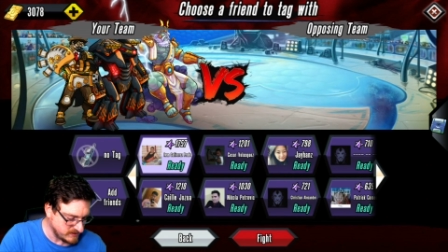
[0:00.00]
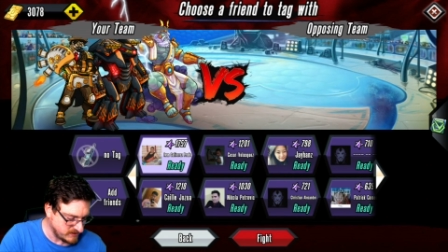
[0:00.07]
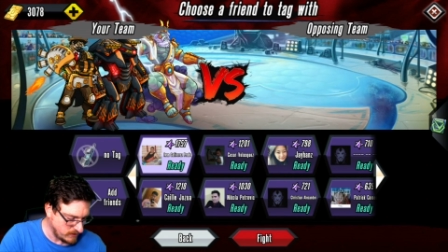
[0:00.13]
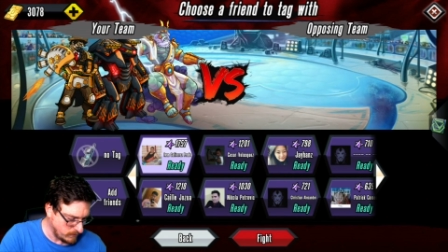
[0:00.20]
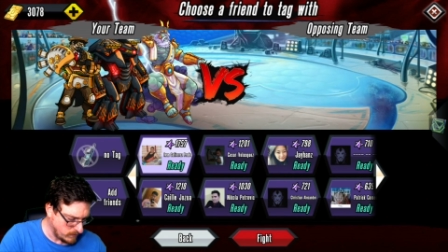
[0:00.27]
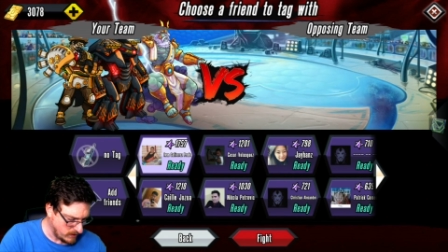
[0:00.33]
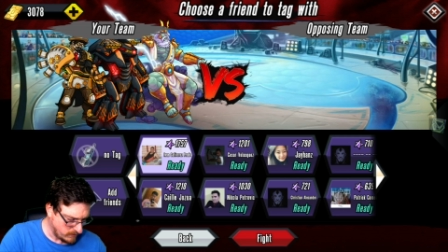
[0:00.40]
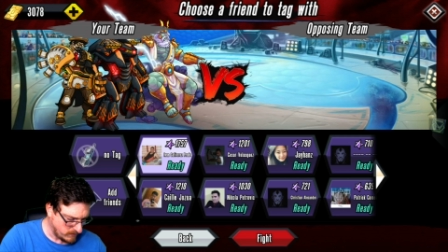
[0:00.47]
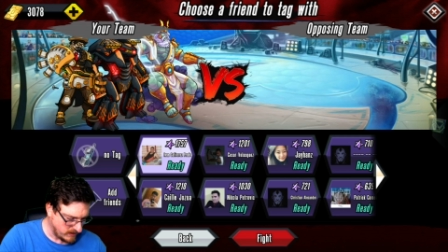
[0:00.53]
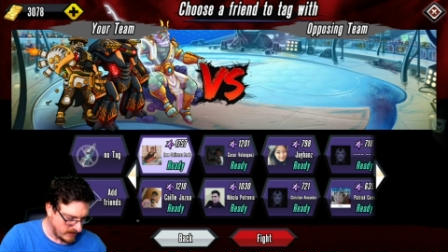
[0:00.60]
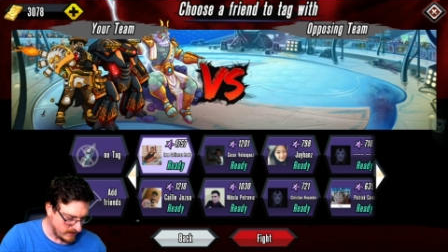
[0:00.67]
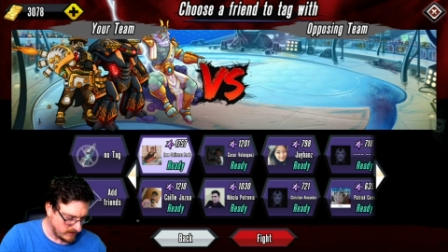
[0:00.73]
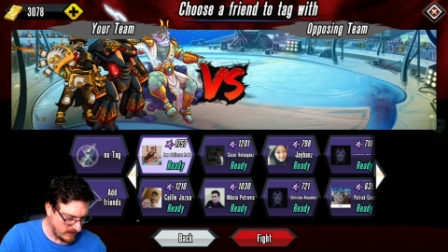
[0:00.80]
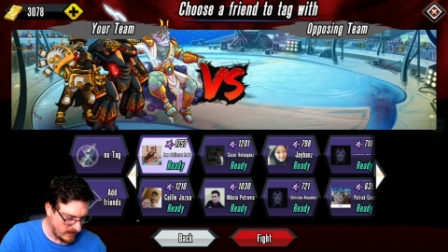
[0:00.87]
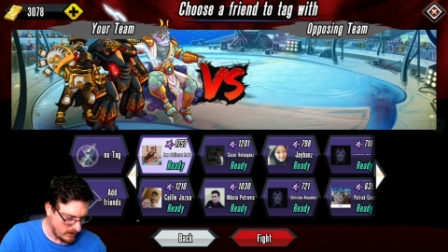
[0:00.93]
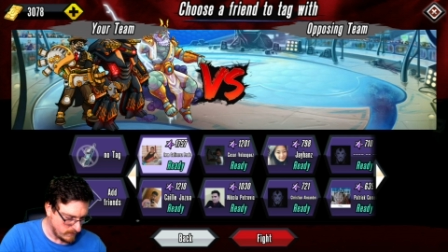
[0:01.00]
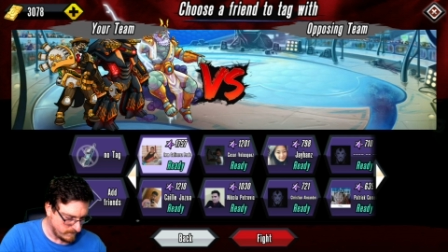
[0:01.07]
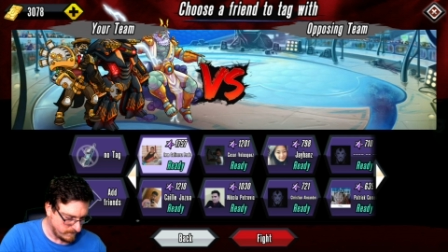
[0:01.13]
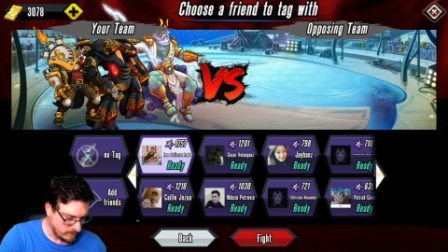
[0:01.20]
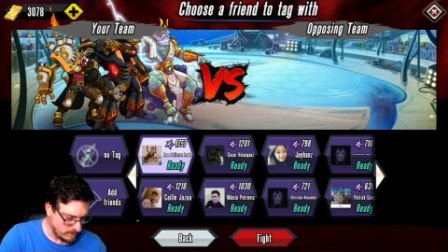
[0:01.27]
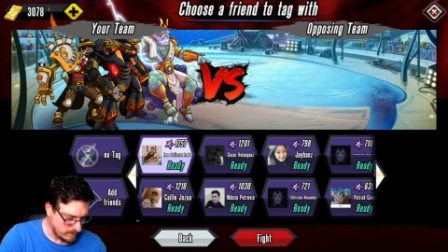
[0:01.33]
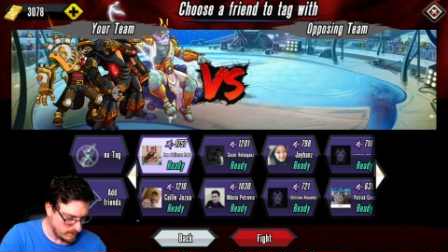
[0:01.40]
So where are we at now?
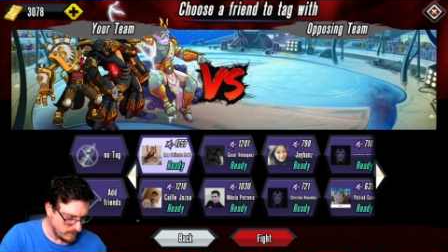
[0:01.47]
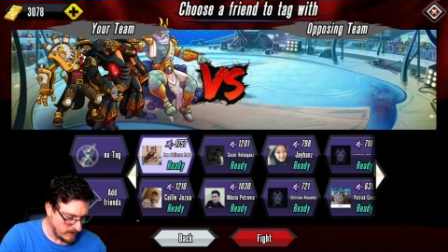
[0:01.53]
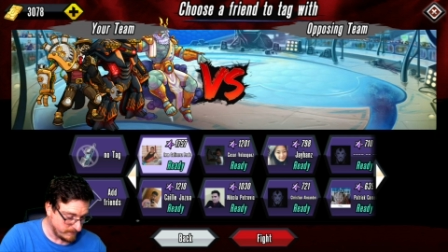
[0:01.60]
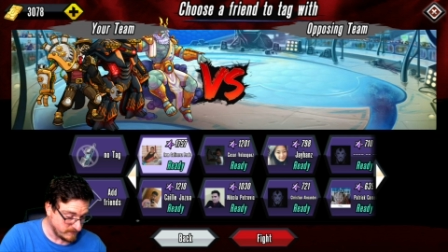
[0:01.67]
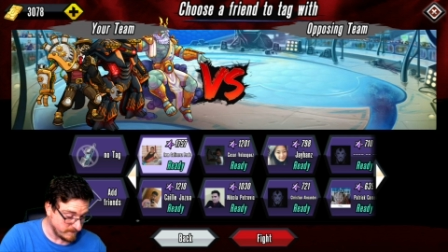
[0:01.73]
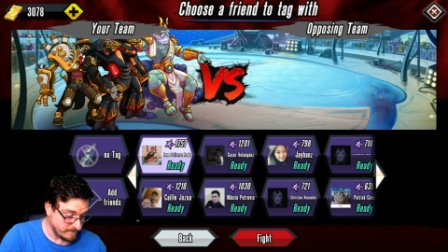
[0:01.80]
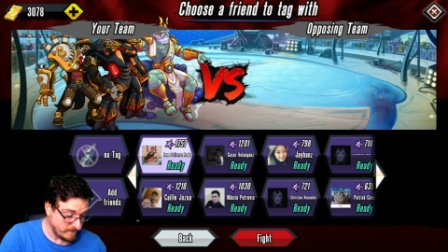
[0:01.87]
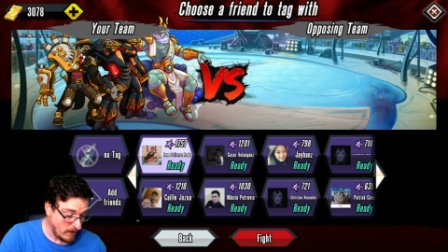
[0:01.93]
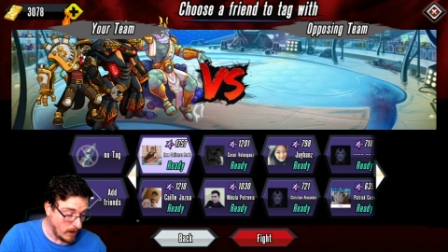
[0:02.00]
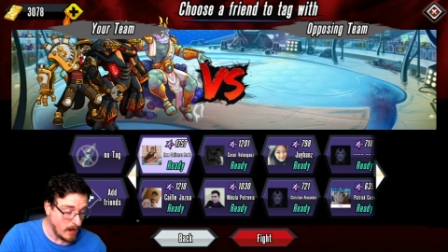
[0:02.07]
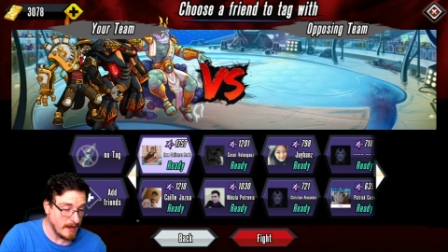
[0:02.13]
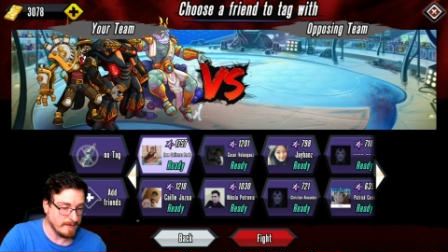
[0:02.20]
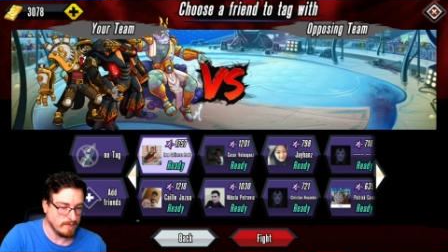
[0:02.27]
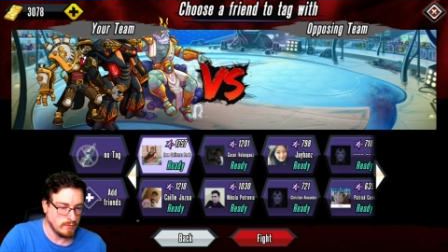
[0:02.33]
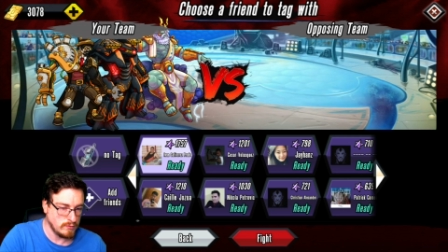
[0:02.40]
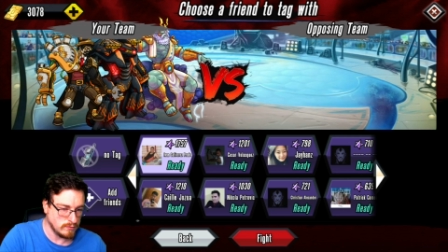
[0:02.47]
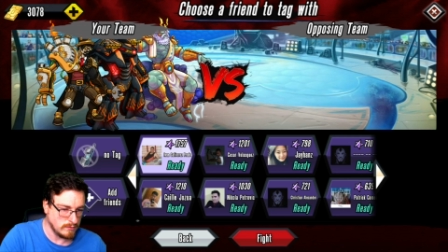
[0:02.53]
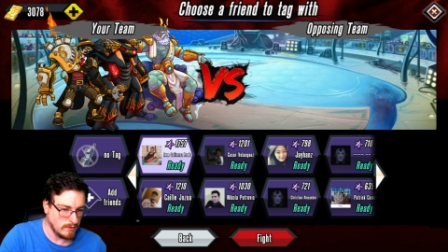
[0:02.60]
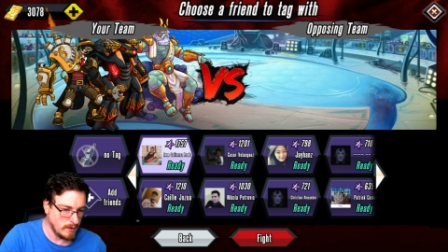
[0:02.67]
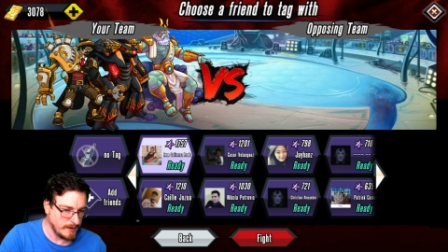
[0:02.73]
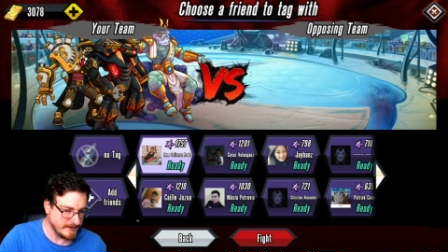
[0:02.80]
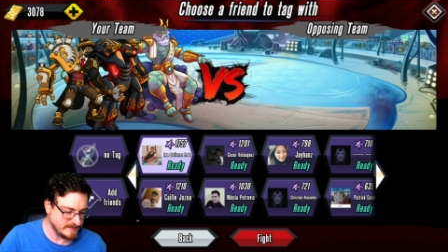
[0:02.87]
For we're up to five. Oh,
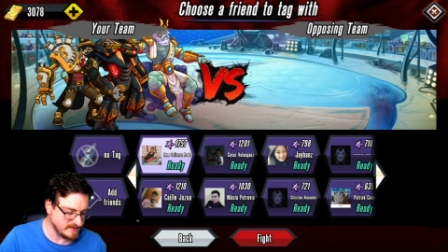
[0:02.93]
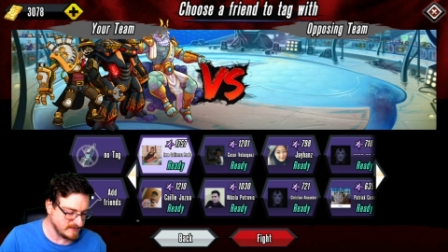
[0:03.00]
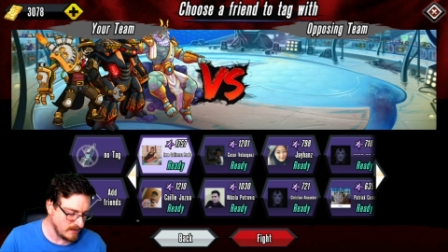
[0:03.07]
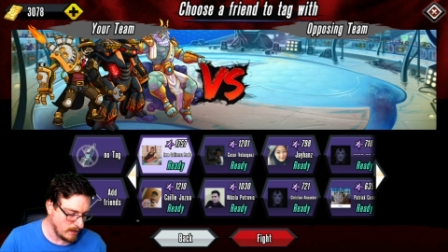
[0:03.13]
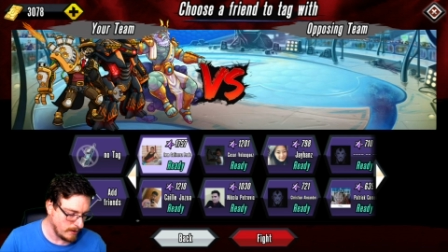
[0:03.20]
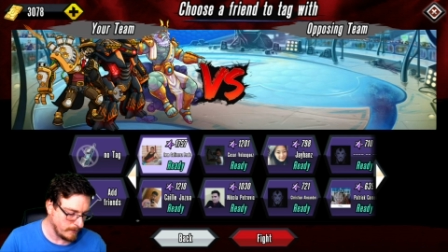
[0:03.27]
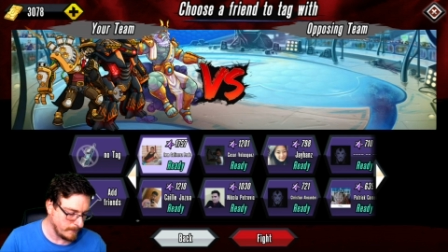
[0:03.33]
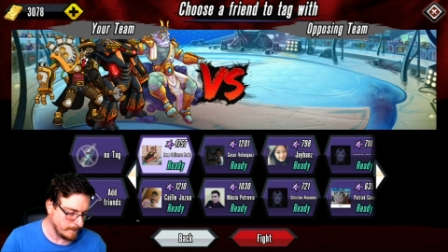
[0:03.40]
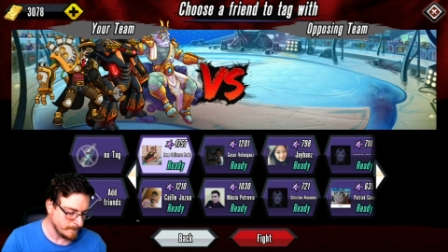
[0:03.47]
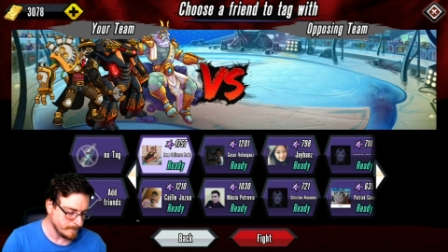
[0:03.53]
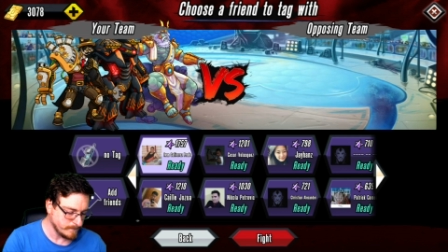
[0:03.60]
nice. So